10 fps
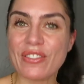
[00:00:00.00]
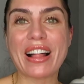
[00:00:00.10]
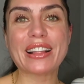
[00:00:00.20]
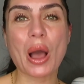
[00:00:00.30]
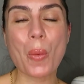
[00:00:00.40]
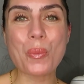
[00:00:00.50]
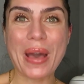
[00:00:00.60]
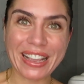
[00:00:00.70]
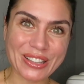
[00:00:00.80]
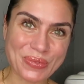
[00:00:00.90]
welcome
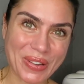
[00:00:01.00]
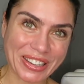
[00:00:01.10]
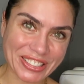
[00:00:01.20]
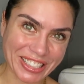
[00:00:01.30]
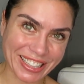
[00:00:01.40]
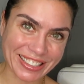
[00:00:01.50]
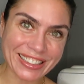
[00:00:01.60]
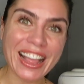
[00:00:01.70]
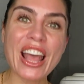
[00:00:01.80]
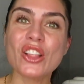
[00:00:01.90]
back to my
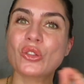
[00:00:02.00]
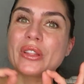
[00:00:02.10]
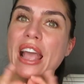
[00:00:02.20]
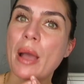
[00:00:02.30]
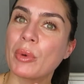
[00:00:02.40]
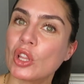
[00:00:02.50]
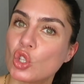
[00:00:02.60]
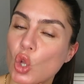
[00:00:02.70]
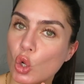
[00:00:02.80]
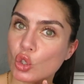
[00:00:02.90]
channel. Today I'm
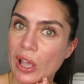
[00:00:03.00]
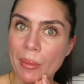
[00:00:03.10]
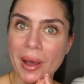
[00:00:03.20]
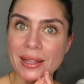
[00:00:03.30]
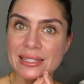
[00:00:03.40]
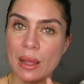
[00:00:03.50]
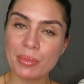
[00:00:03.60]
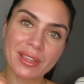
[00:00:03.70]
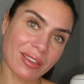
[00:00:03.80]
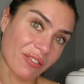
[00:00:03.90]
gonna talk to you about
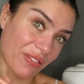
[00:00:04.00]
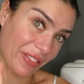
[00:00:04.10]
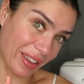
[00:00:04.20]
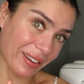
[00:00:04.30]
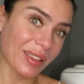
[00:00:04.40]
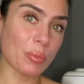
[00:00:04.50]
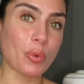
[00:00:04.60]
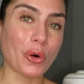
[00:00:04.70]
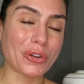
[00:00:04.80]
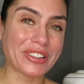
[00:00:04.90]
something very
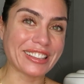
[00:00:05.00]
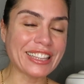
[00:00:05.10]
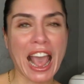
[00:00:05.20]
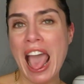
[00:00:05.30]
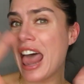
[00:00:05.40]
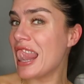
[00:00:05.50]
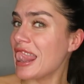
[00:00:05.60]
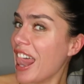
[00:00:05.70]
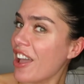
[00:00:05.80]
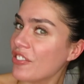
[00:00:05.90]
important,
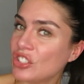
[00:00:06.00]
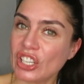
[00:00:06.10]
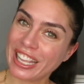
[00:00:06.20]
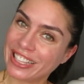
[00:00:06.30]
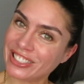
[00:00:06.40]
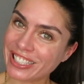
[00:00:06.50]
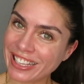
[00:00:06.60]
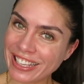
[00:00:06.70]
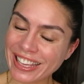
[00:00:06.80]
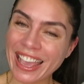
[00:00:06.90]

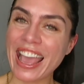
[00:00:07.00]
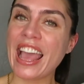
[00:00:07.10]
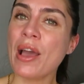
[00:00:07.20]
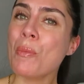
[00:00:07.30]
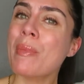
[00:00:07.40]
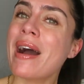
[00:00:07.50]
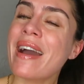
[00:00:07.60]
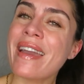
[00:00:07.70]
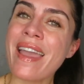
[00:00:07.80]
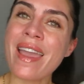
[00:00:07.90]
life-changing,
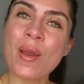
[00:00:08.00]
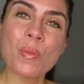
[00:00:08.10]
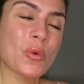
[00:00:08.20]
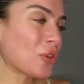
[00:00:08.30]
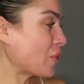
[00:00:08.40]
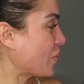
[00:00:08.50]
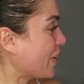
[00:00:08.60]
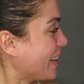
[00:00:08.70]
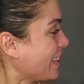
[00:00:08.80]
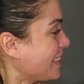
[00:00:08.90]
my beauty
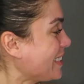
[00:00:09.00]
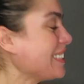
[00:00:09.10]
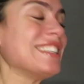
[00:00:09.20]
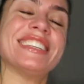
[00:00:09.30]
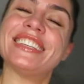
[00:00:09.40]
fridge.